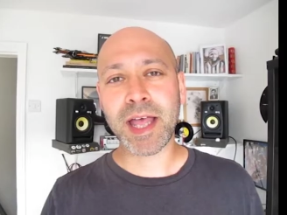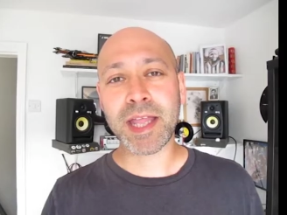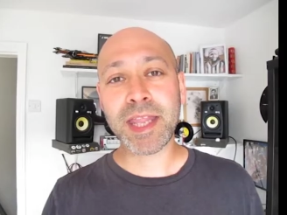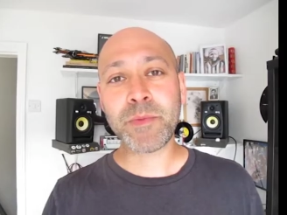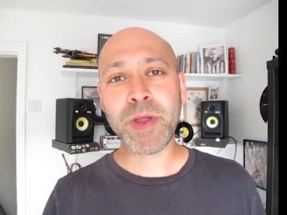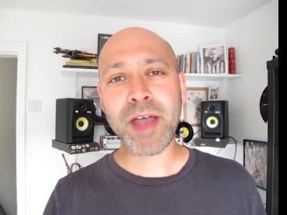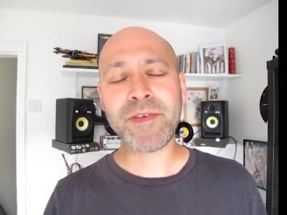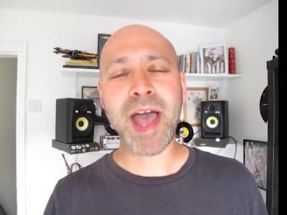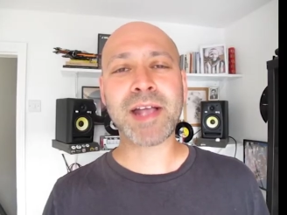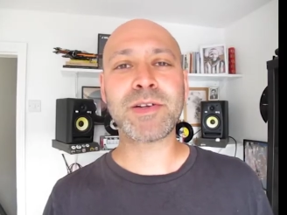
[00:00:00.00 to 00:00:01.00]
And then we have
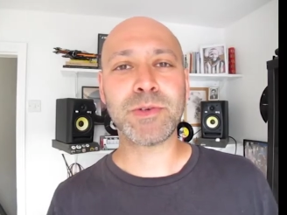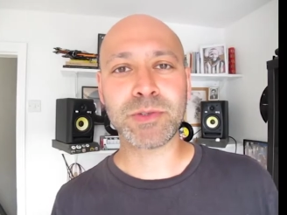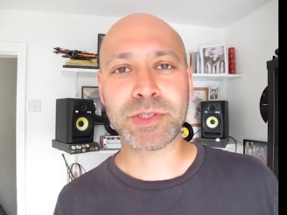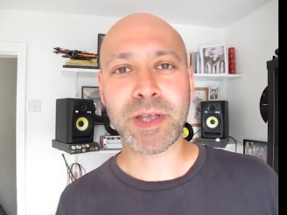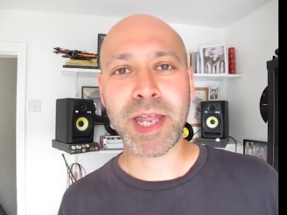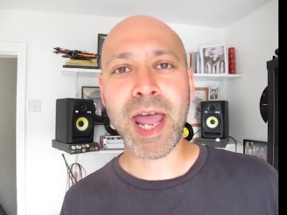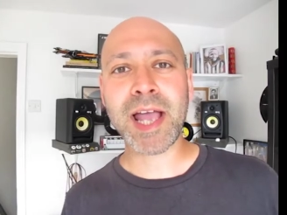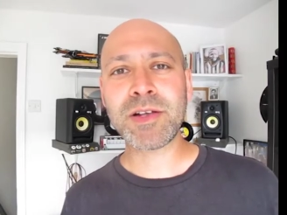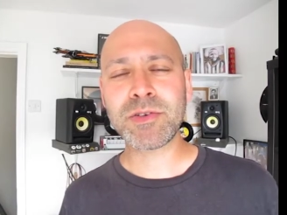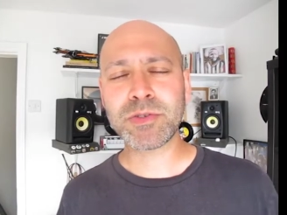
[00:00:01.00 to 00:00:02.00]
angles, and
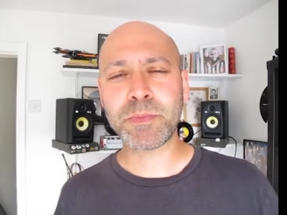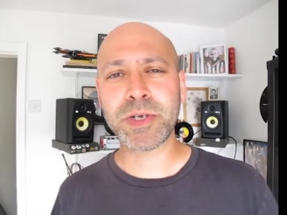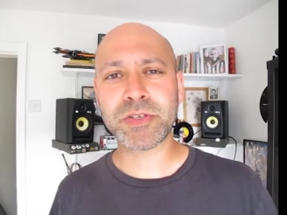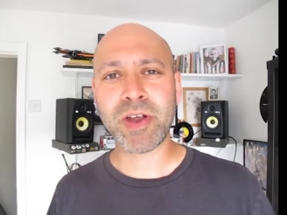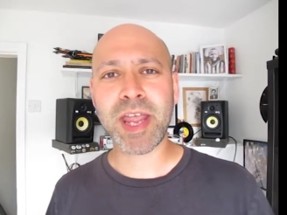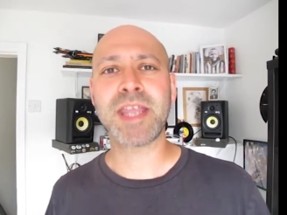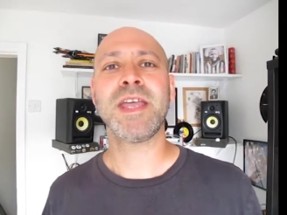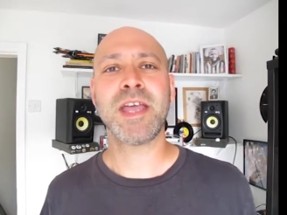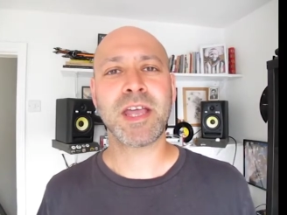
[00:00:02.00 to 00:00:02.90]
angles portray a